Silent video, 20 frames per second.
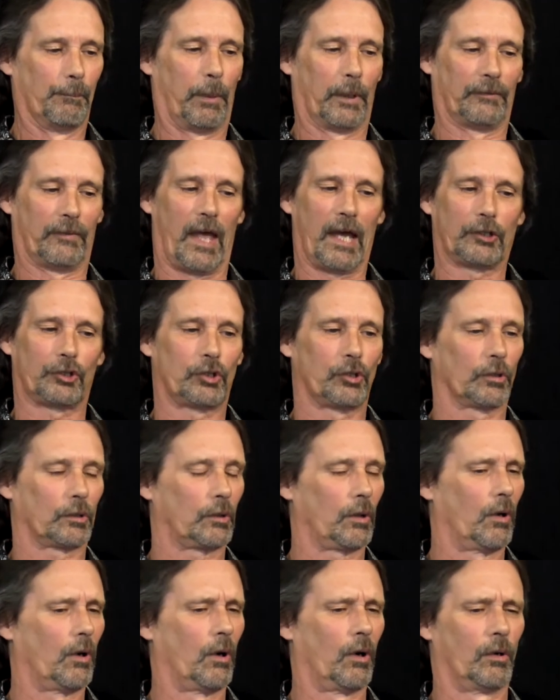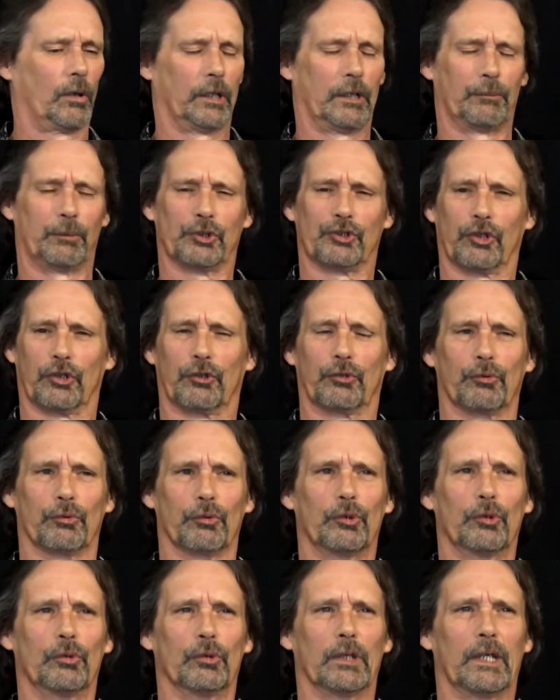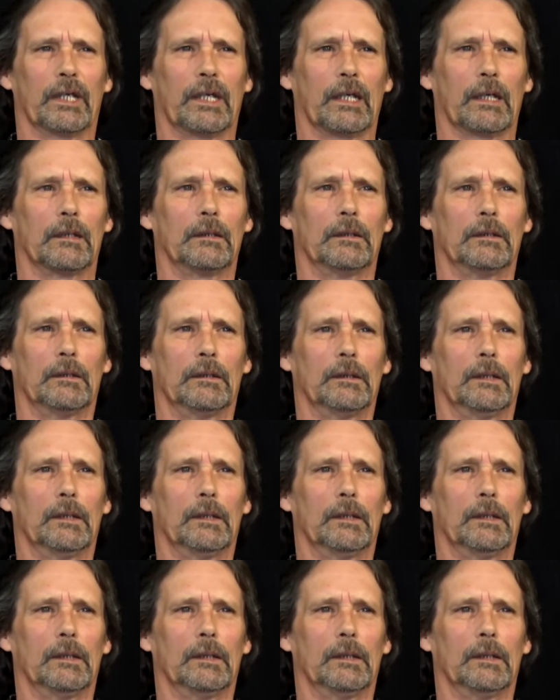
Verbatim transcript: But that took, oh, it was a grueling.